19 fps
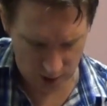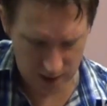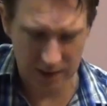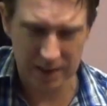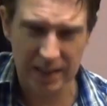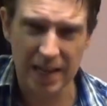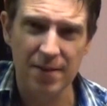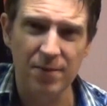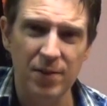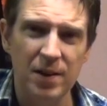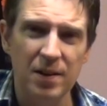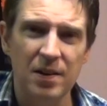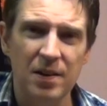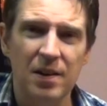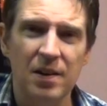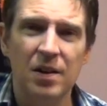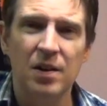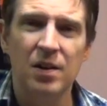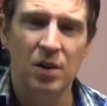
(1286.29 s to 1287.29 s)

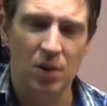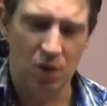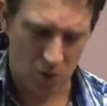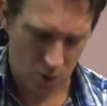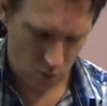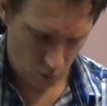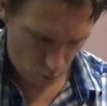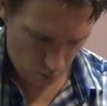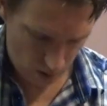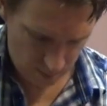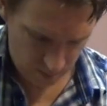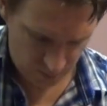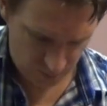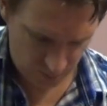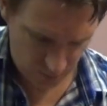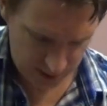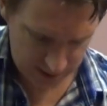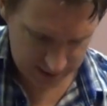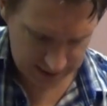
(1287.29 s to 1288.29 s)
11, 1
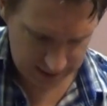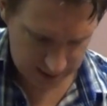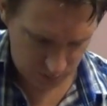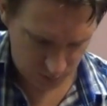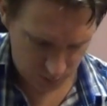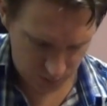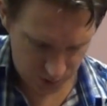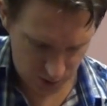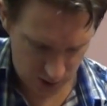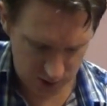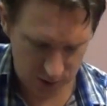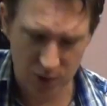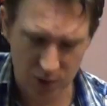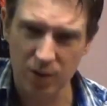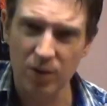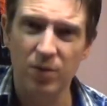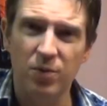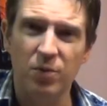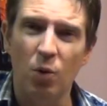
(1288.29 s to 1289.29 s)
before your double dots
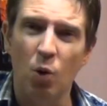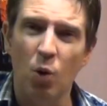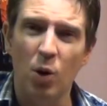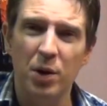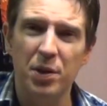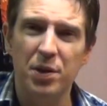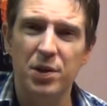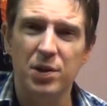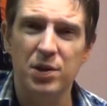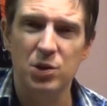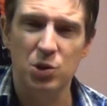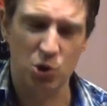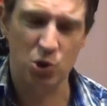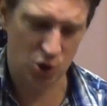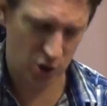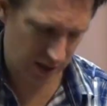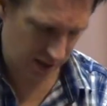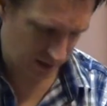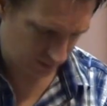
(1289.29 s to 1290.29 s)
on the 4th
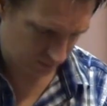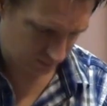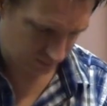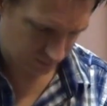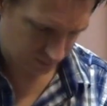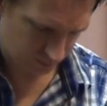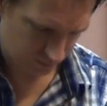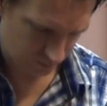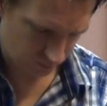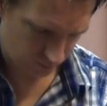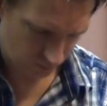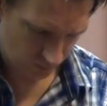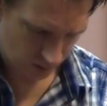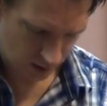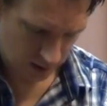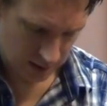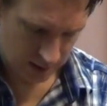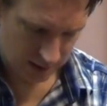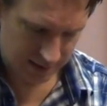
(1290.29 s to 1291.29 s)
string.
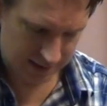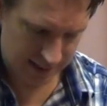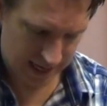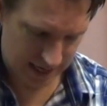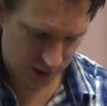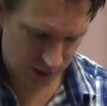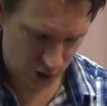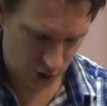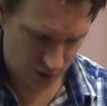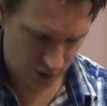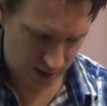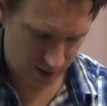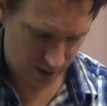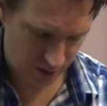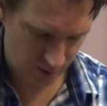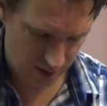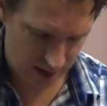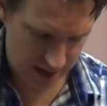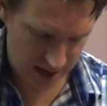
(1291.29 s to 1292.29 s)
Down to string
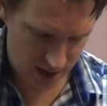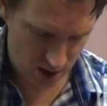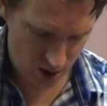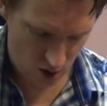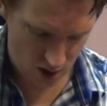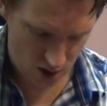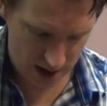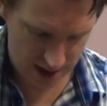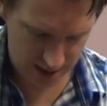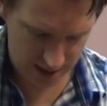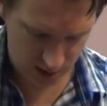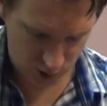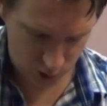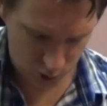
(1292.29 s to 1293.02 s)
3, 9,